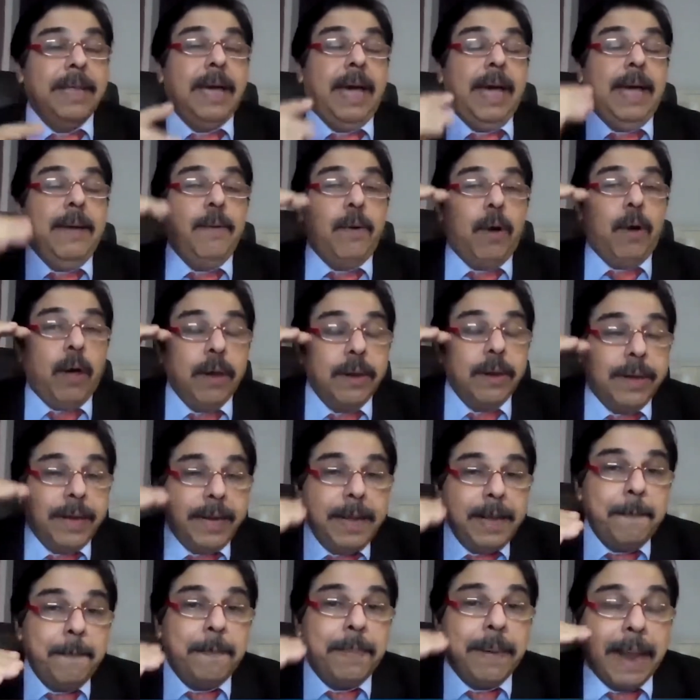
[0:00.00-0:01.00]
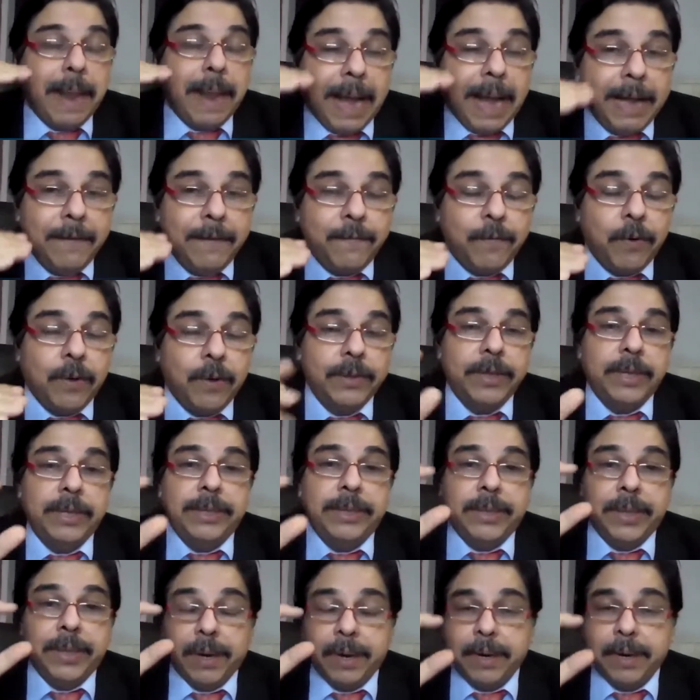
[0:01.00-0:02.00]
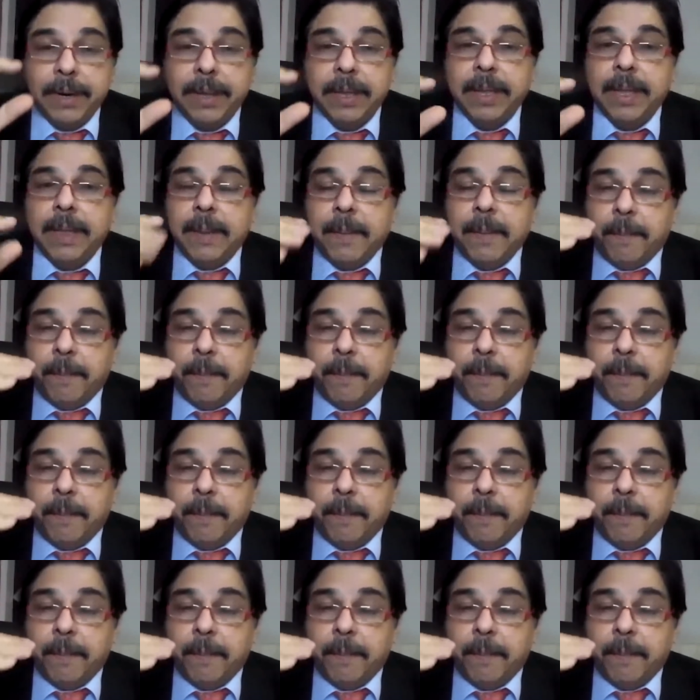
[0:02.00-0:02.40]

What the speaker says: I've already planned for the third.